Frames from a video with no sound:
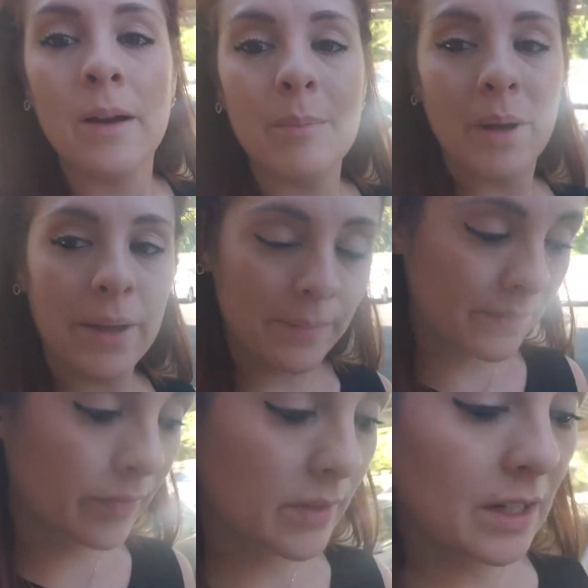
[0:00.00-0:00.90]
But
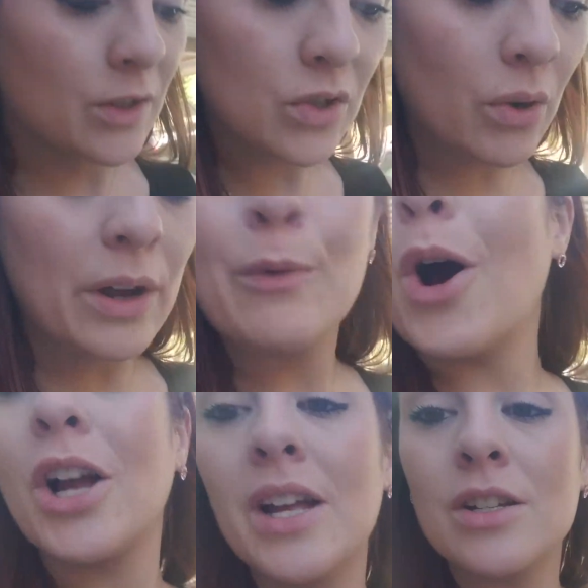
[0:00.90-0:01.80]
I enjoy walking